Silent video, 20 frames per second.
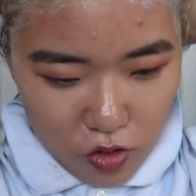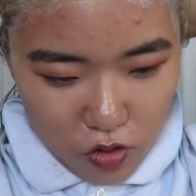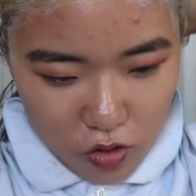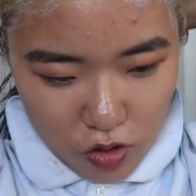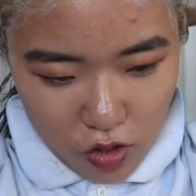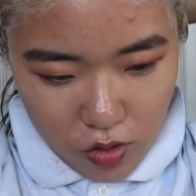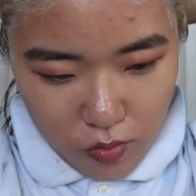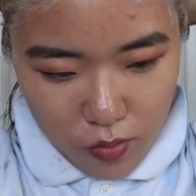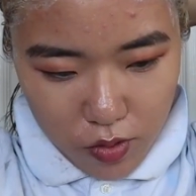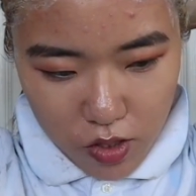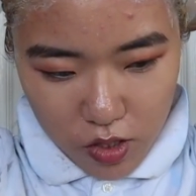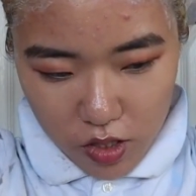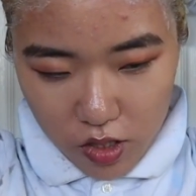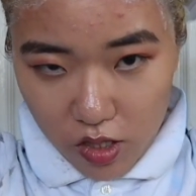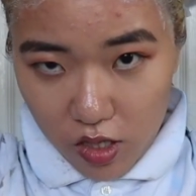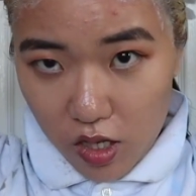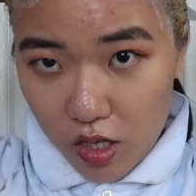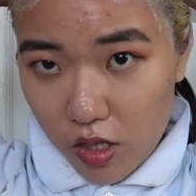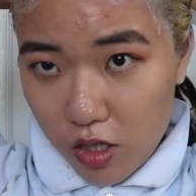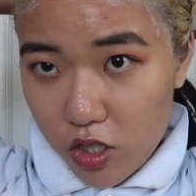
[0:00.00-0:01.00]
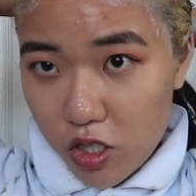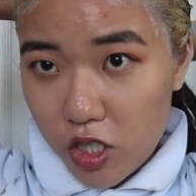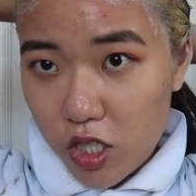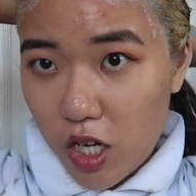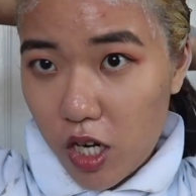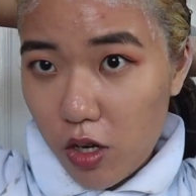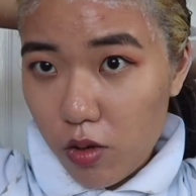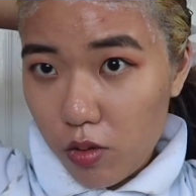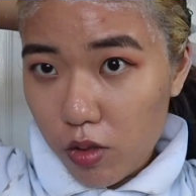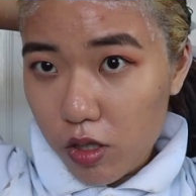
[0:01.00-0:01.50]
It's gonna fit in like a
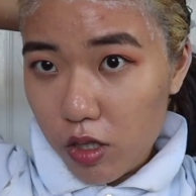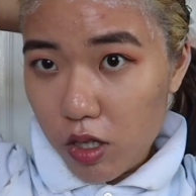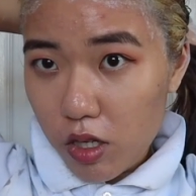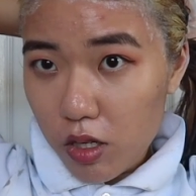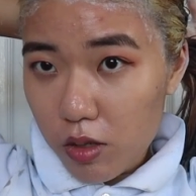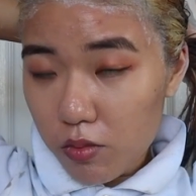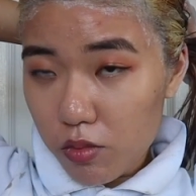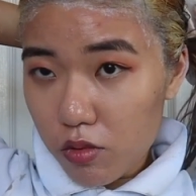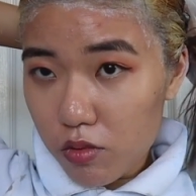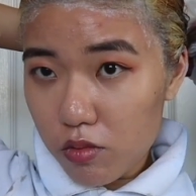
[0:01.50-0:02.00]
shower cap.